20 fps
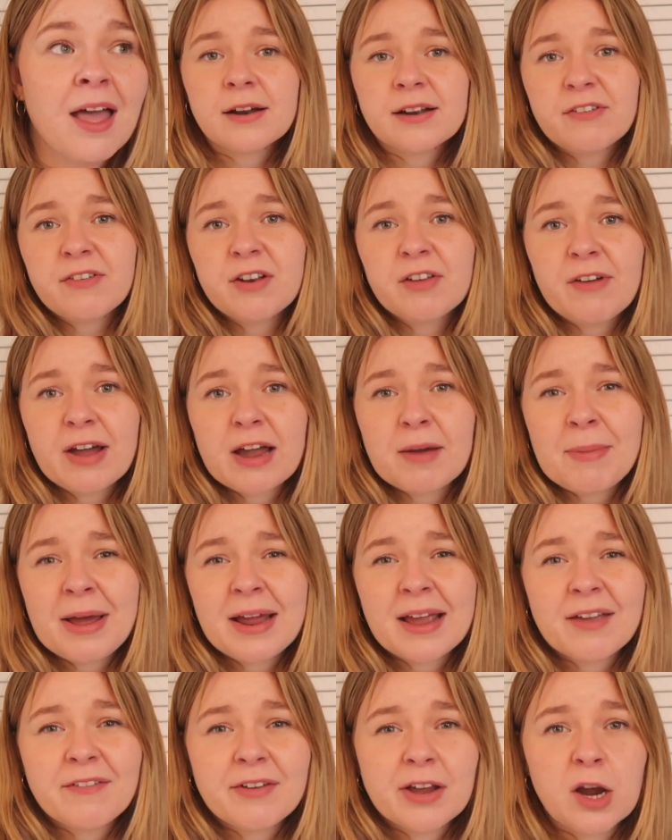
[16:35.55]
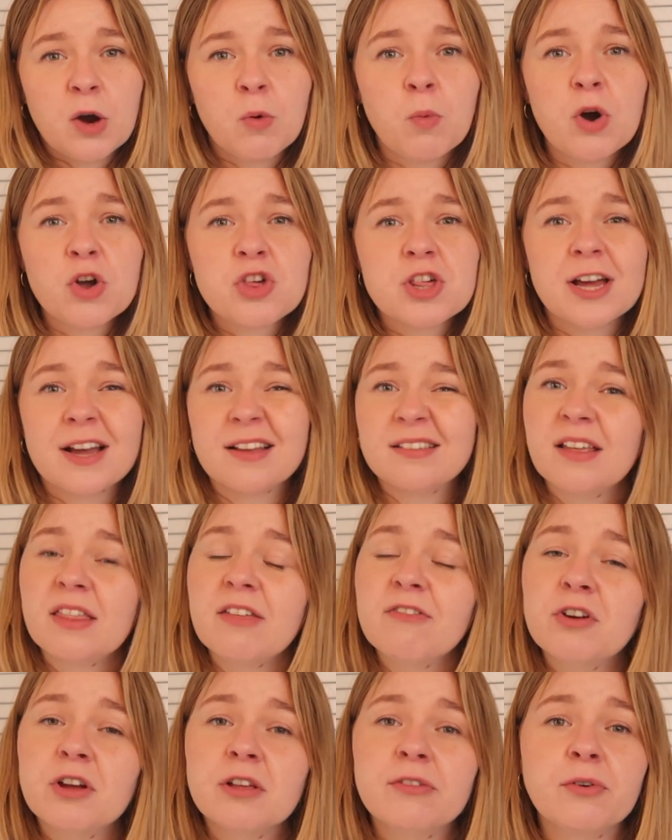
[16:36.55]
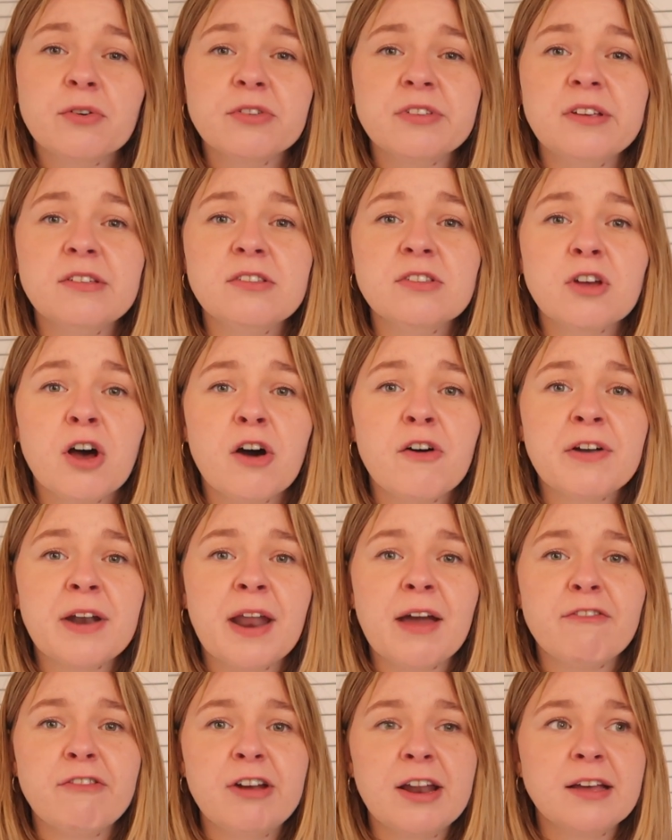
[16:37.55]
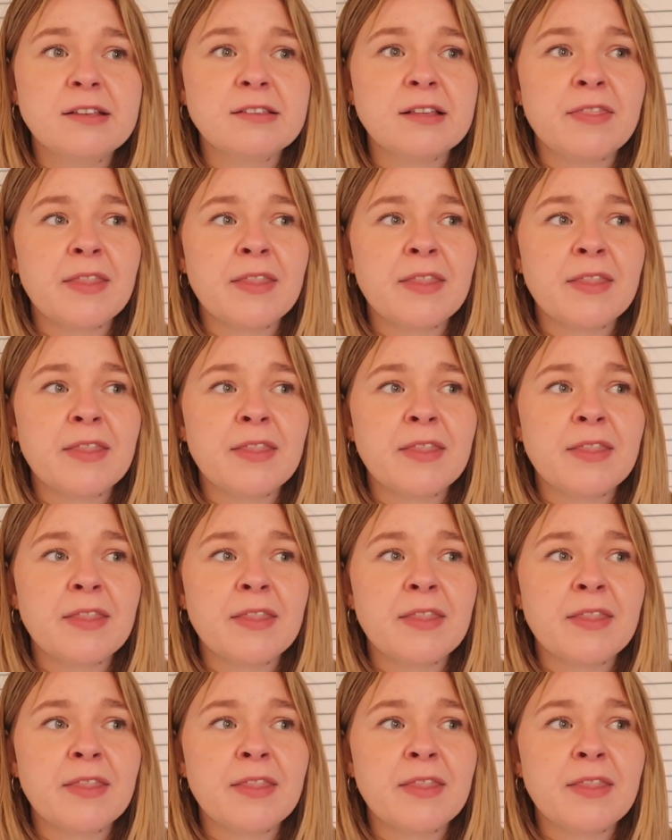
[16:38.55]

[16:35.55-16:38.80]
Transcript: I definitely recommend giving it a watch. Like I say, the first 4 seasons are on Netflix,